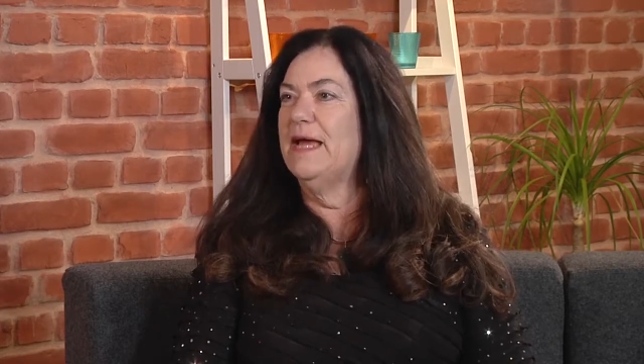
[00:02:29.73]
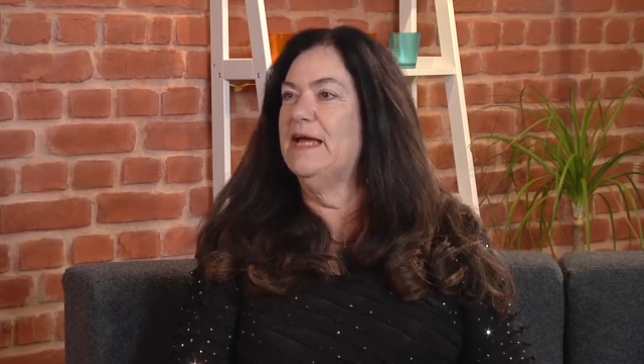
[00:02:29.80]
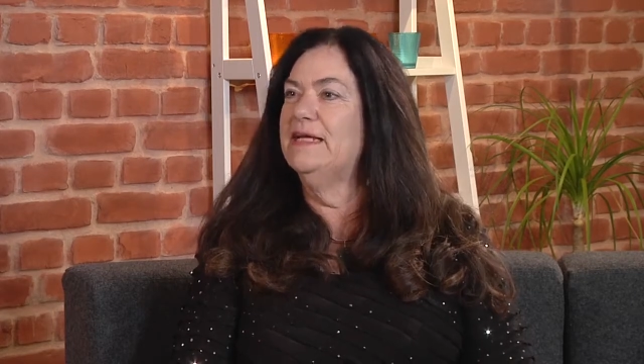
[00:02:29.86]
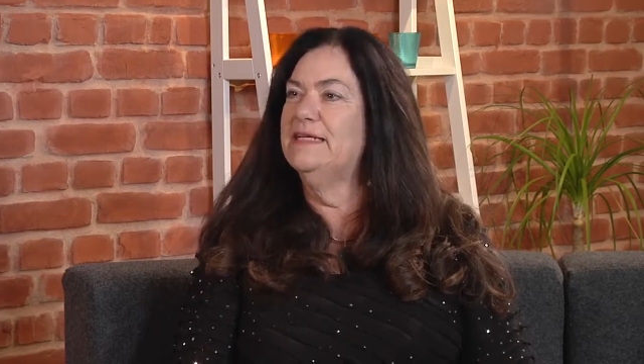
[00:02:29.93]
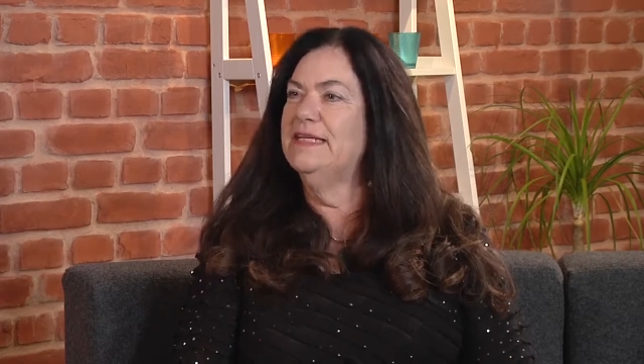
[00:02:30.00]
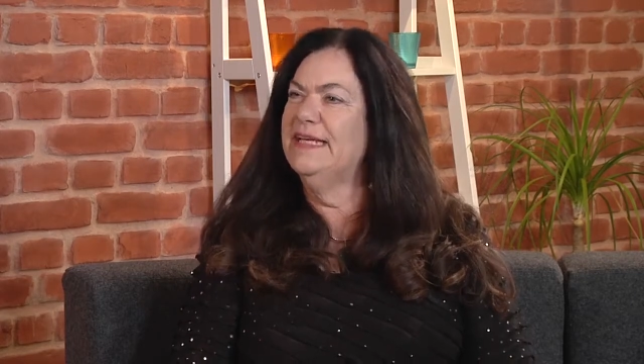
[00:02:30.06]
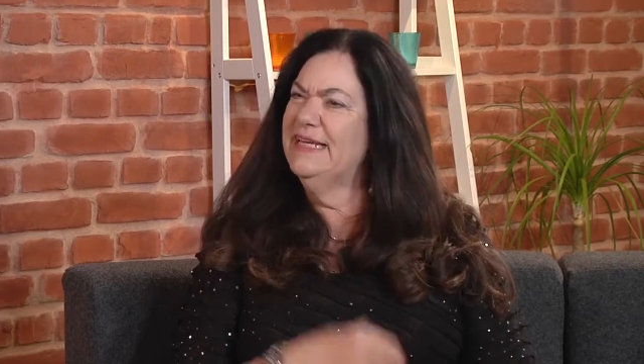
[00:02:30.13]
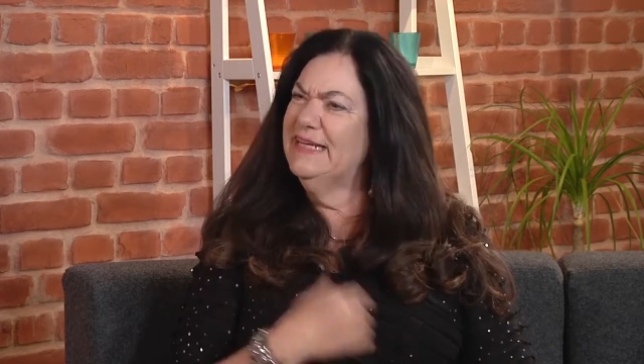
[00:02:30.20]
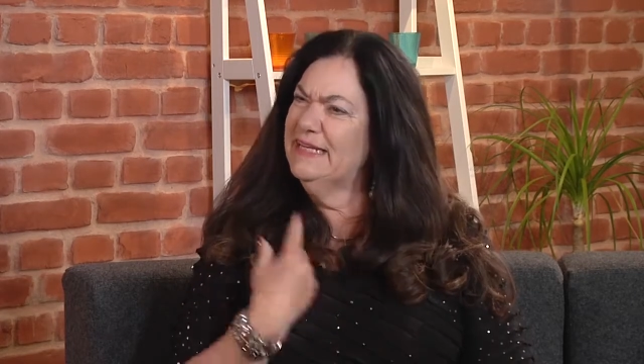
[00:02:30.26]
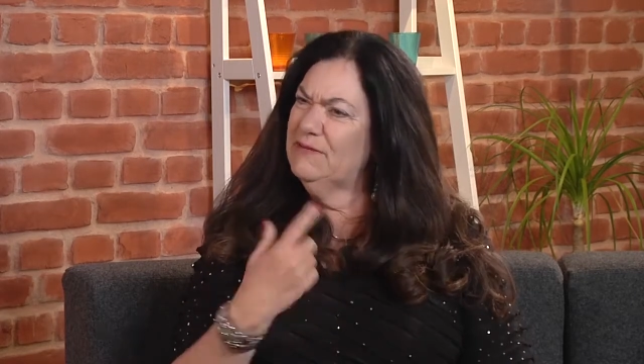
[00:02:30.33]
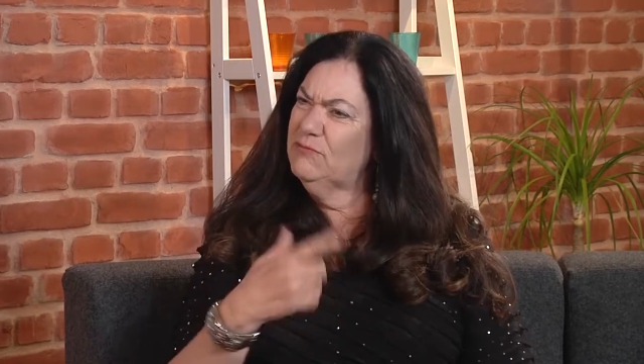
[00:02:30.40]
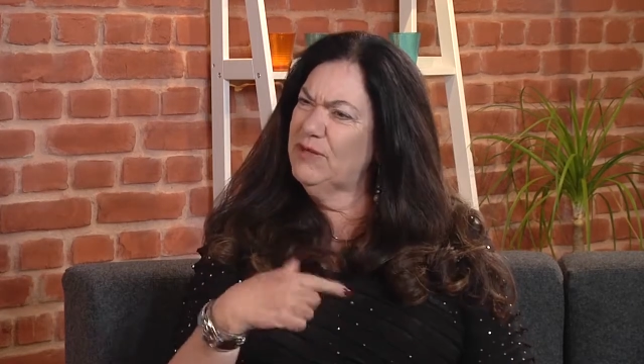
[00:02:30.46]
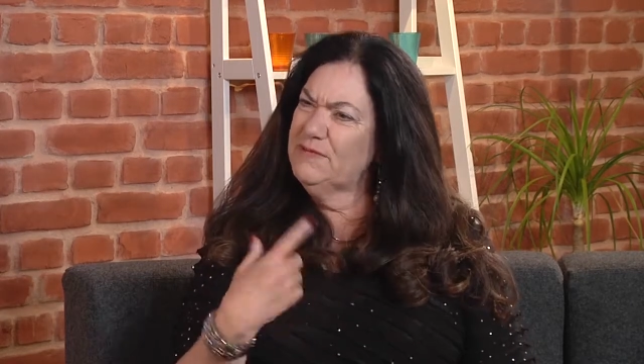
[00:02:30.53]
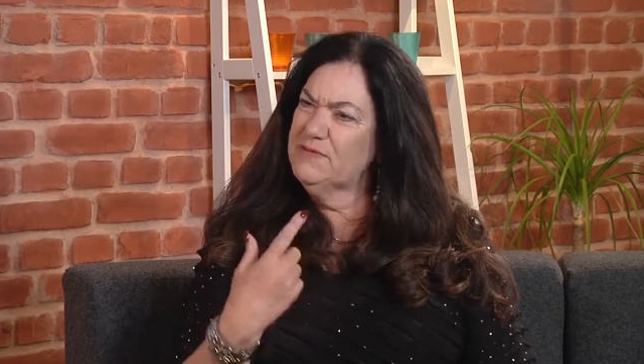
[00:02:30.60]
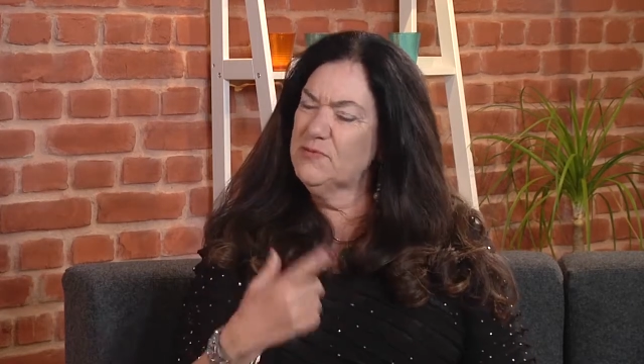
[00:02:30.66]
And in
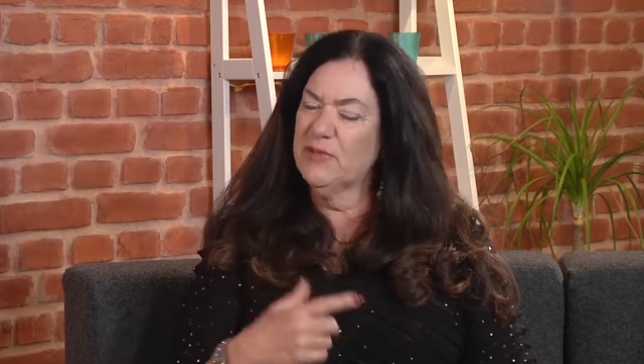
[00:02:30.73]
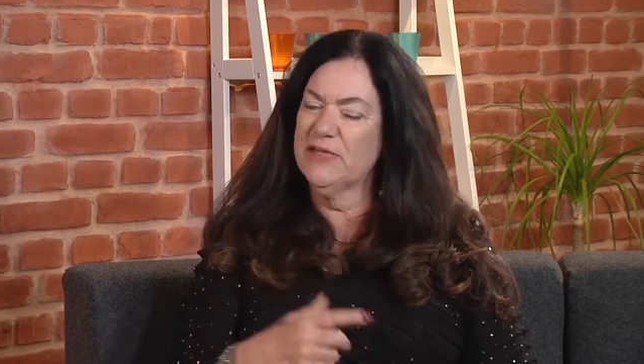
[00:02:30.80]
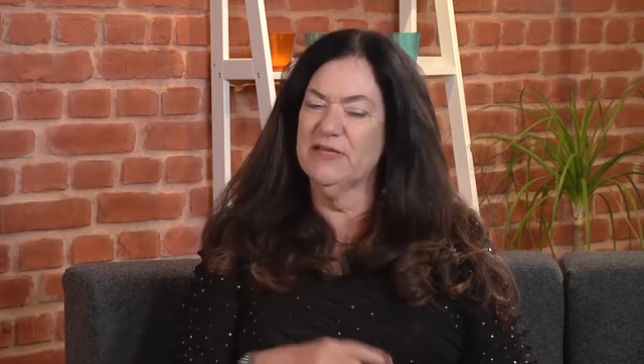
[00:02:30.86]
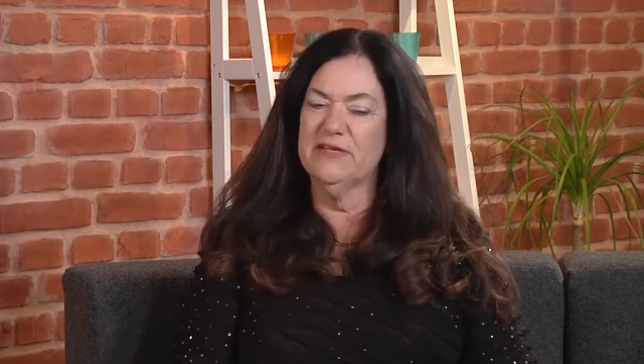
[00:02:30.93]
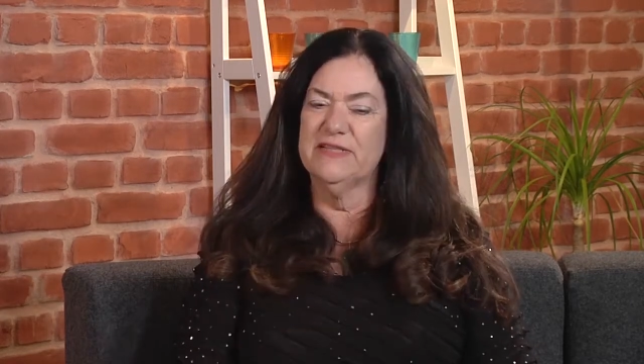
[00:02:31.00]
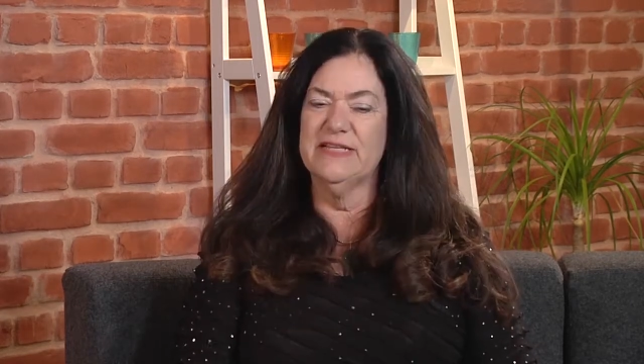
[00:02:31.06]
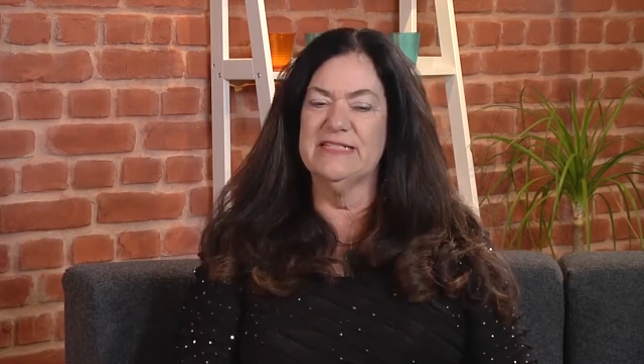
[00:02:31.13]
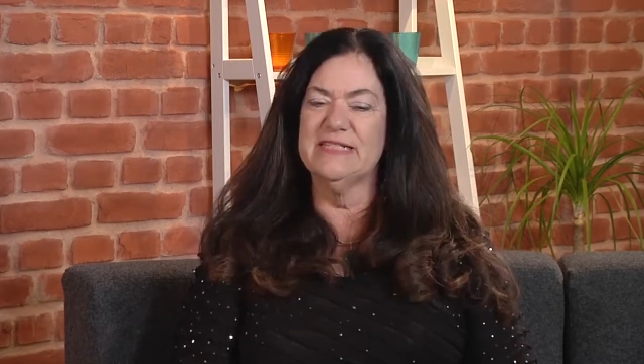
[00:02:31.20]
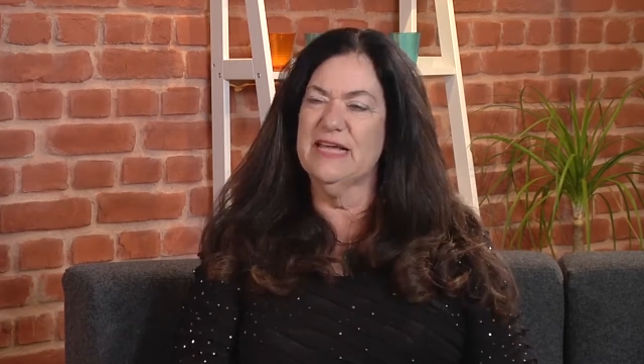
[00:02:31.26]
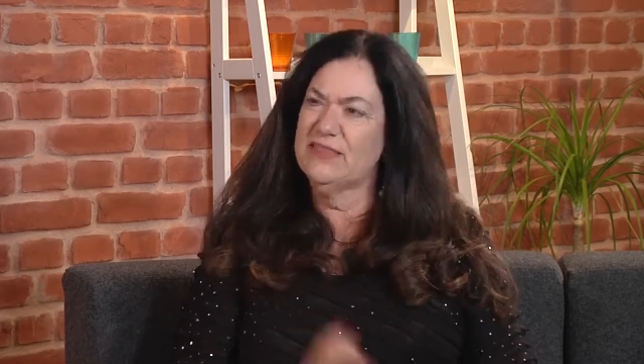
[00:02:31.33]
it, while I was working on this,